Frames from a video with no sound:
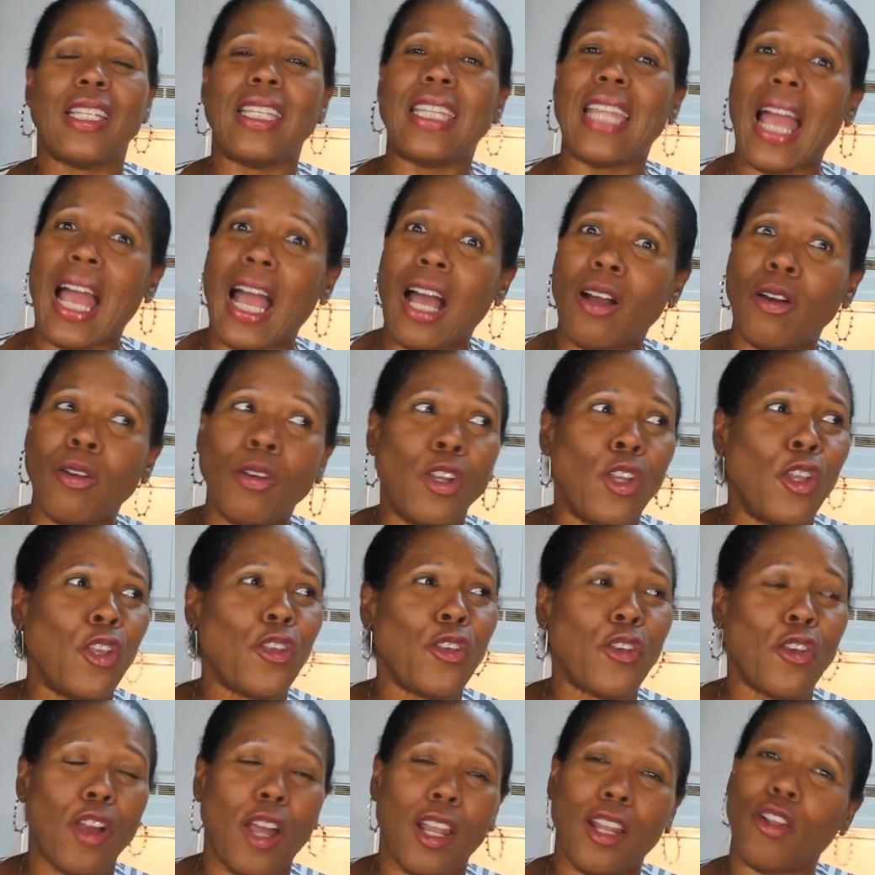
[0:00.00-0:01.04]
Now
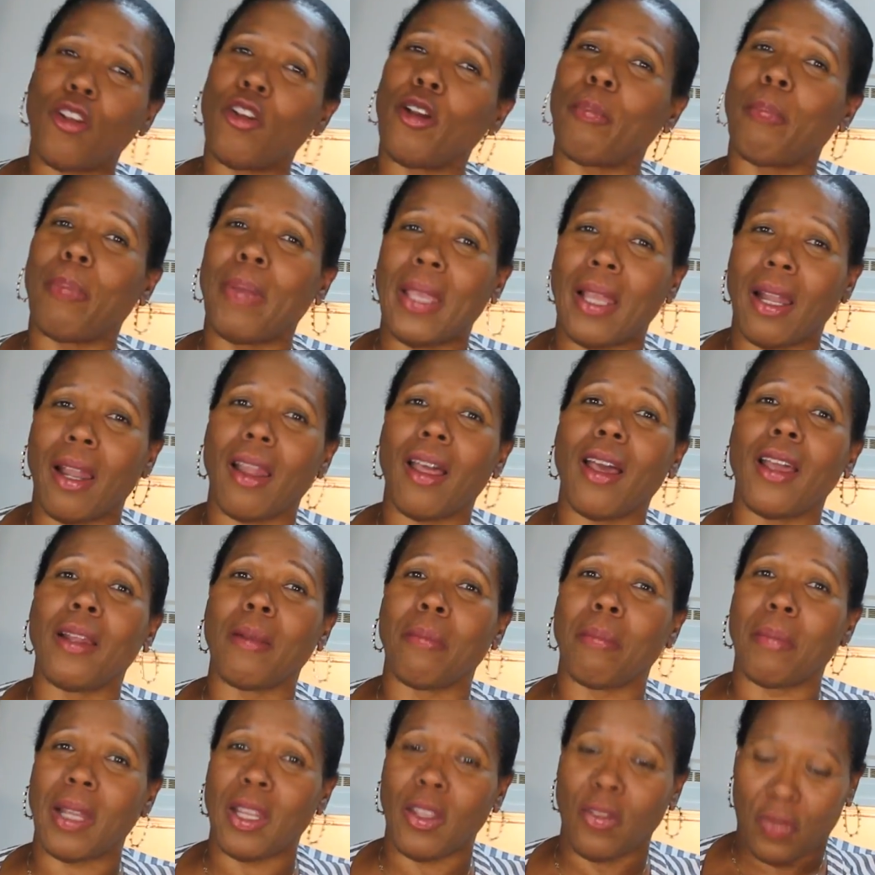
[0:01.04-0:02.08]
you gotta go pay a lot
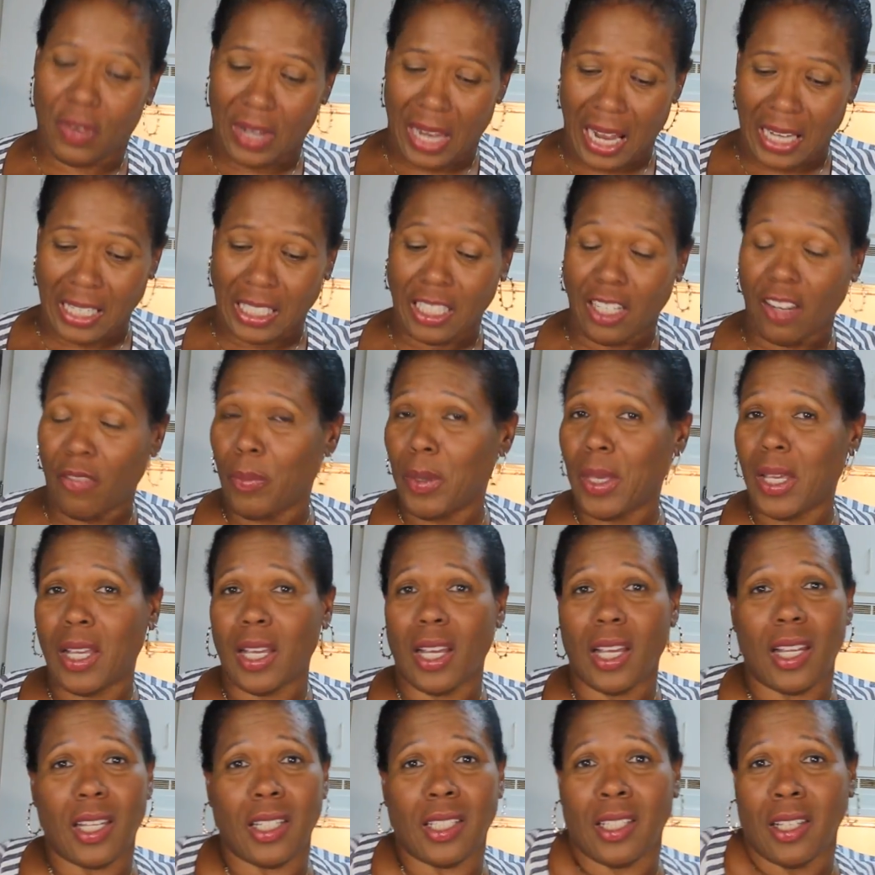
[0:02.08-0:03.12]
of money for that stuff,
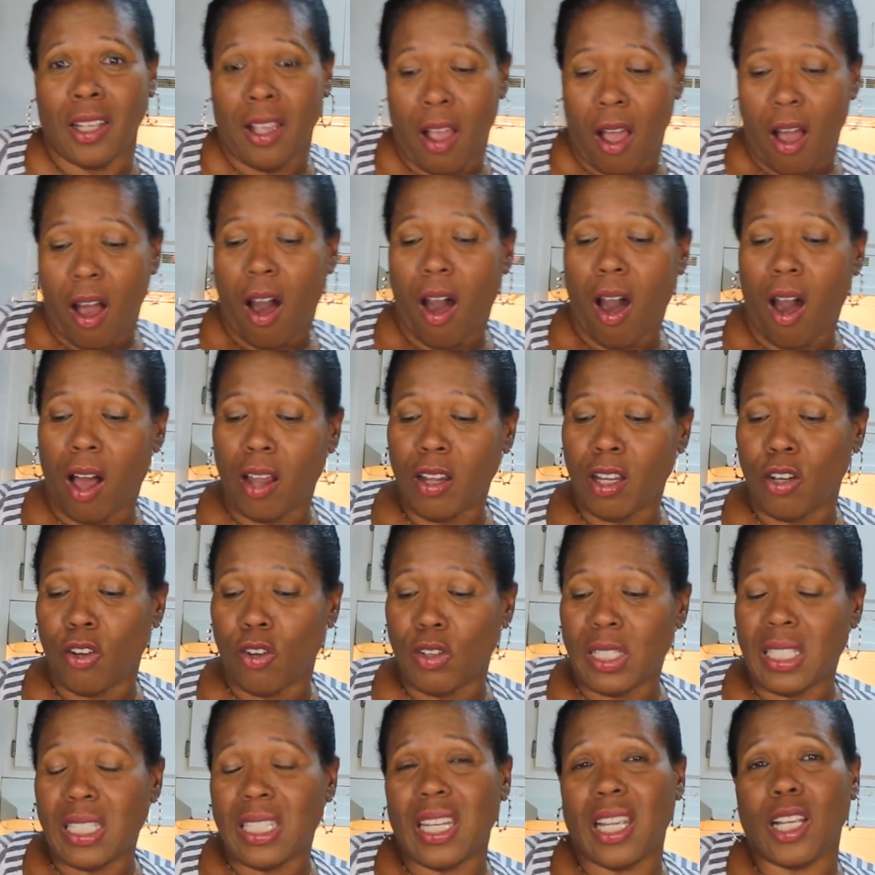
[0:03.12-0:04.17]
because all of
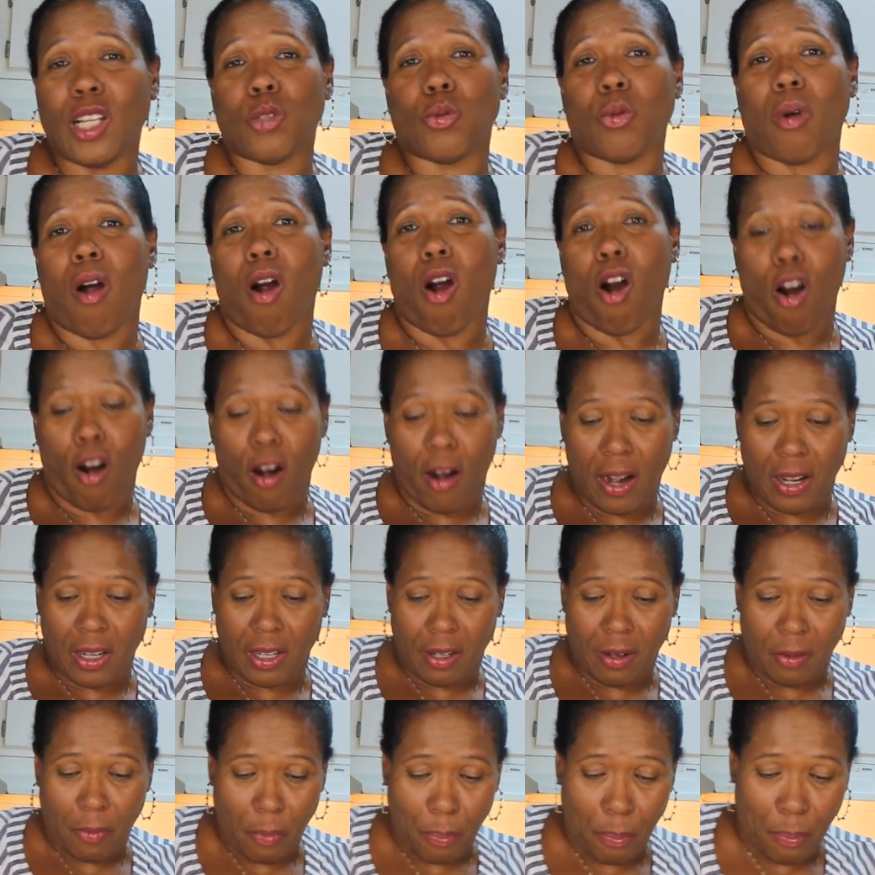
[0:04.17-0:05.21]
those things were
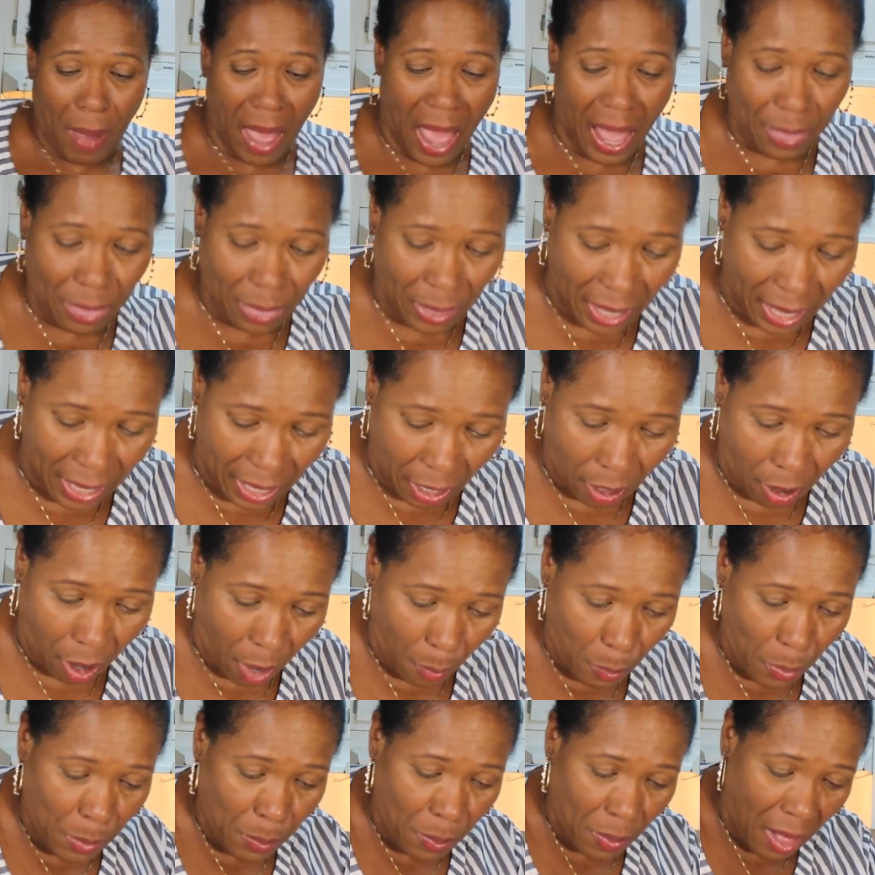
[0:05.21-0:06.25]
art back then a lot
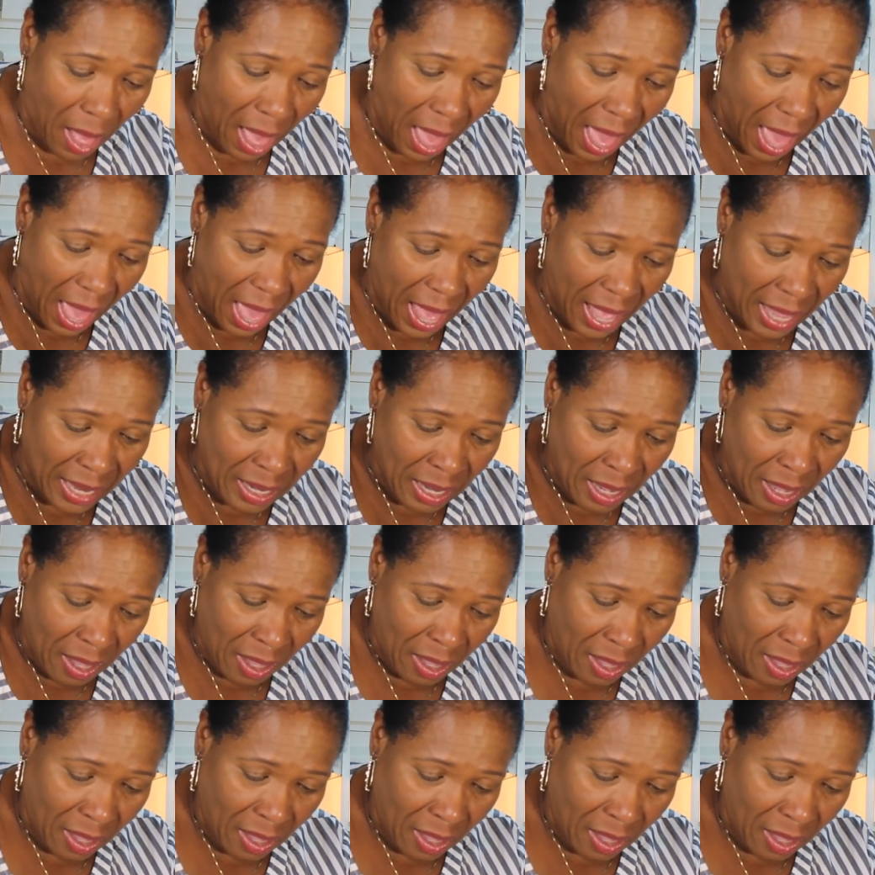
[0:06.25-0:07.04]
of people had